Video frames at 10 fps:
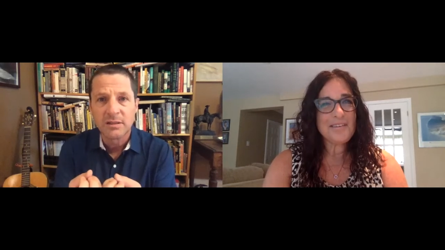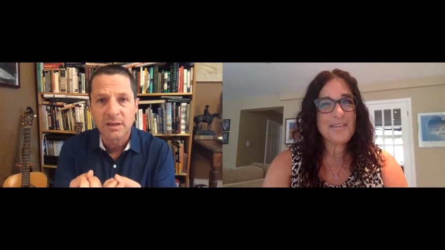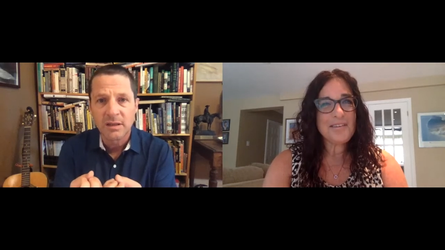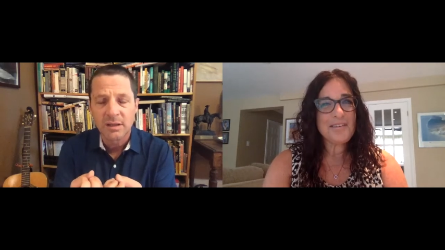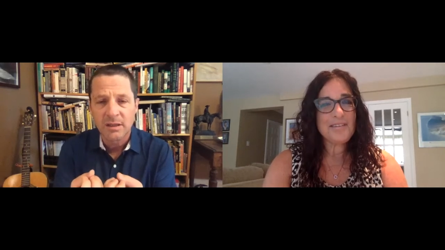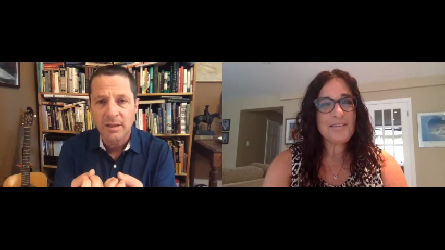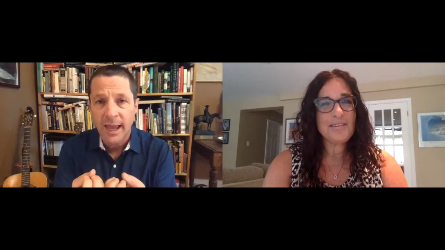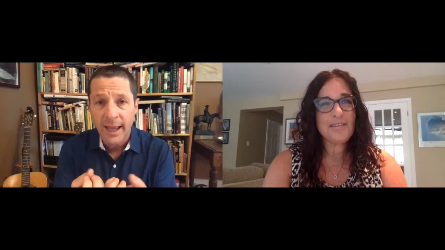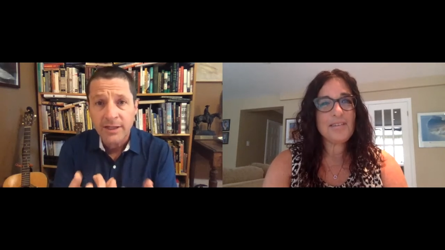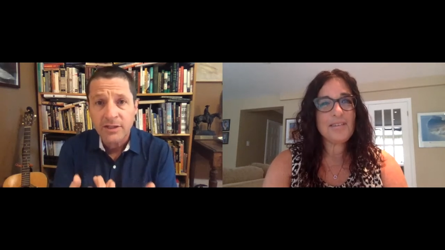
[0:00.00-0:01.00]
Speaker 1: uh,
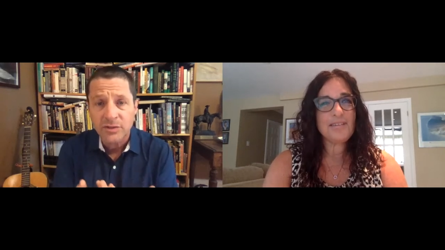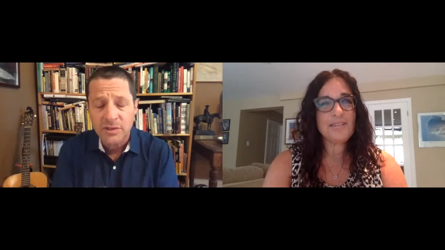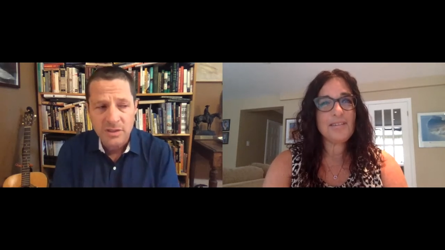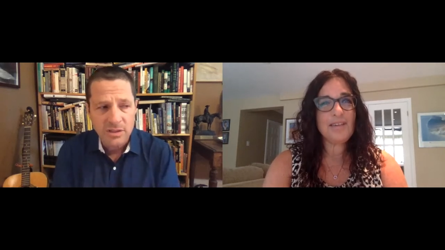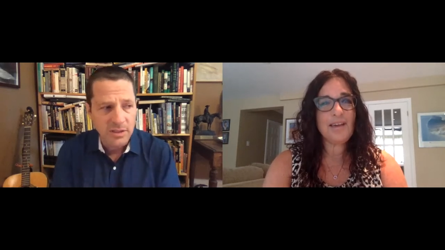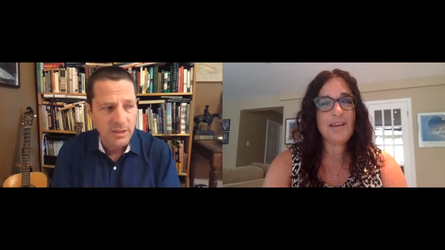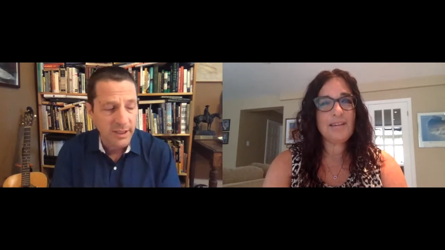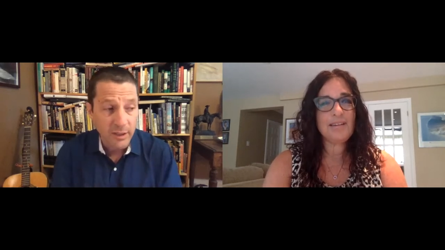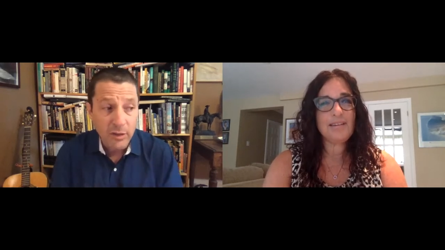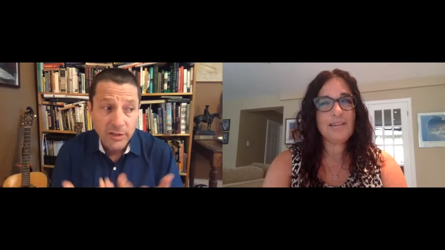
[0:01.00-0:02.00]
actors uh, yeah.
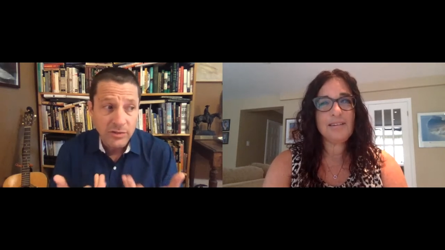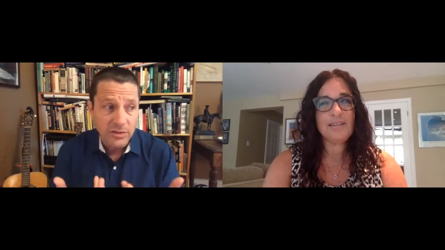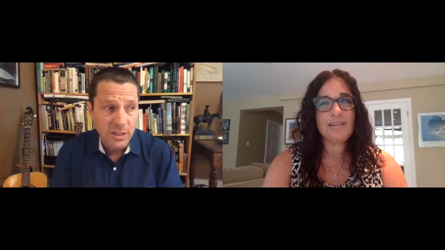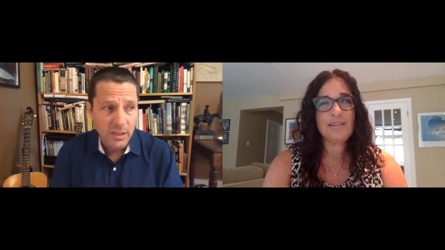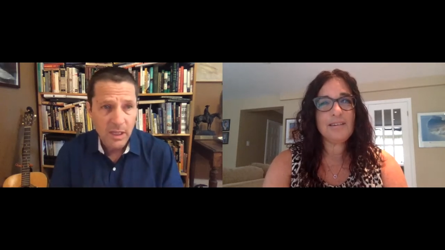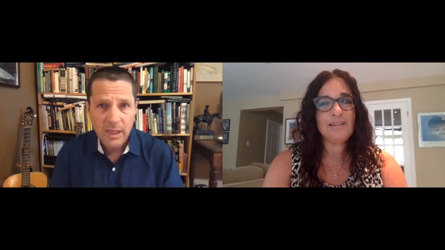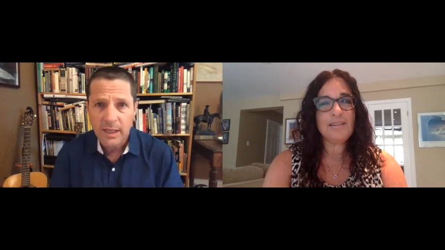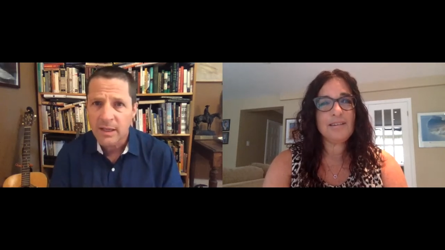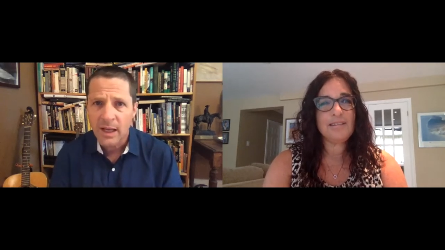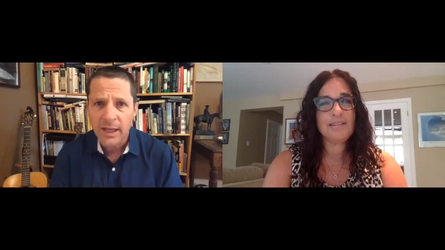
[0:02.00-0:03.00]
characters
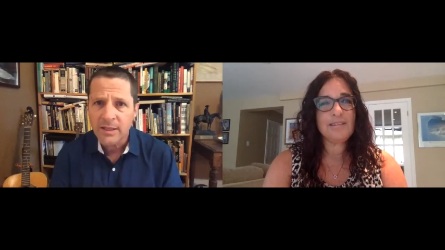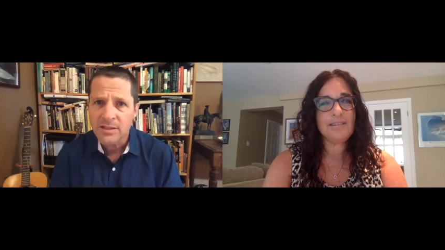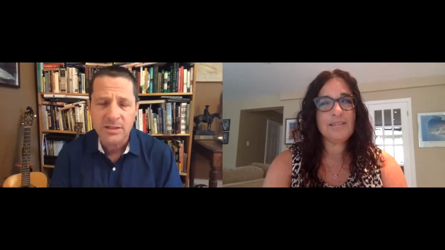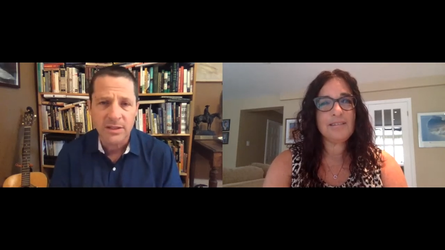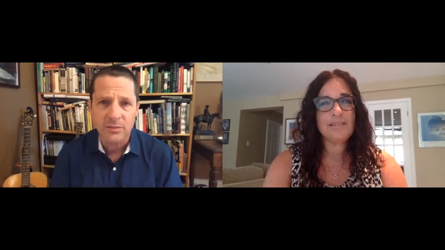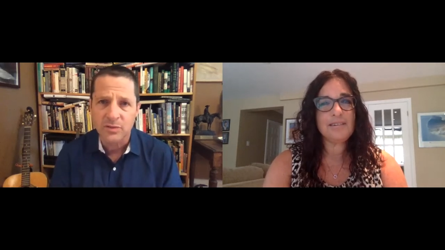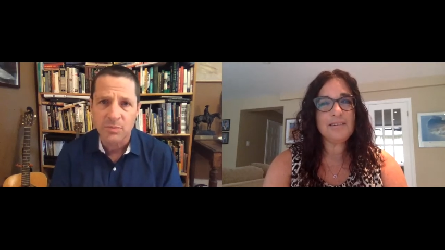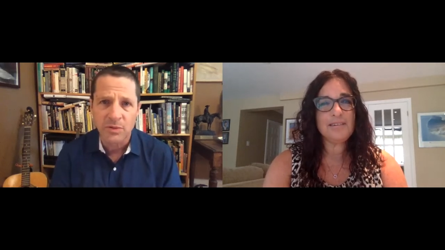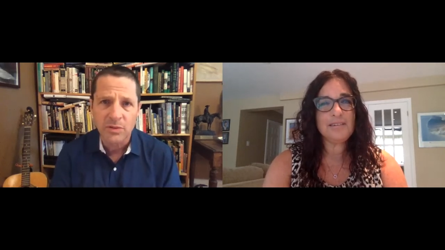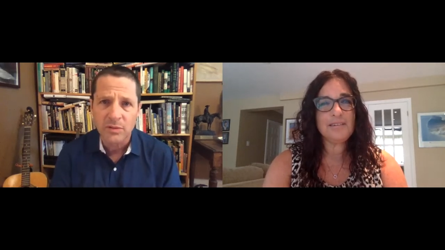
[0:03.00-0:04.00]
and i just thought it was
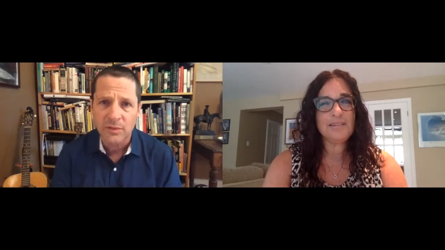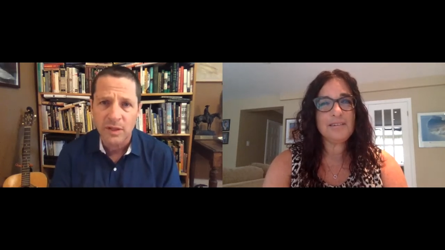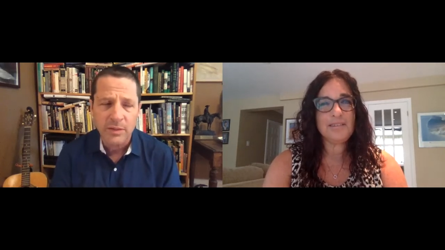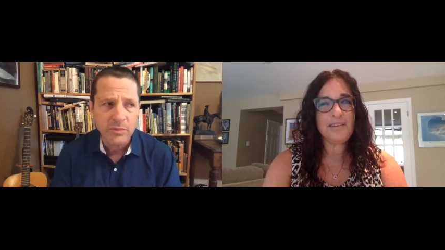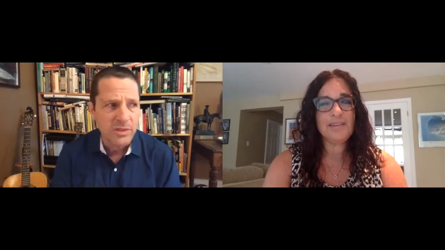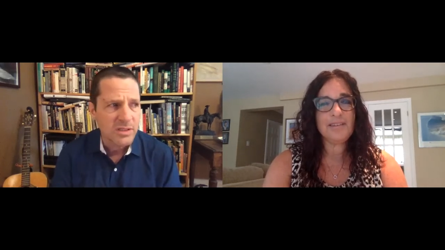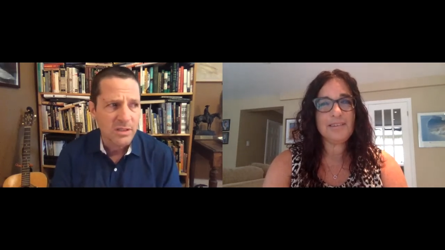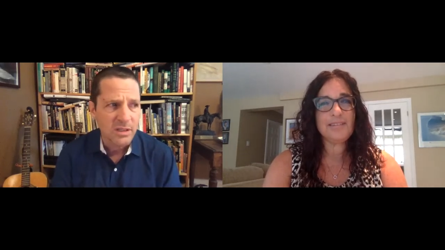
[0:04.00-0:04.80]
beautiful i was yeah.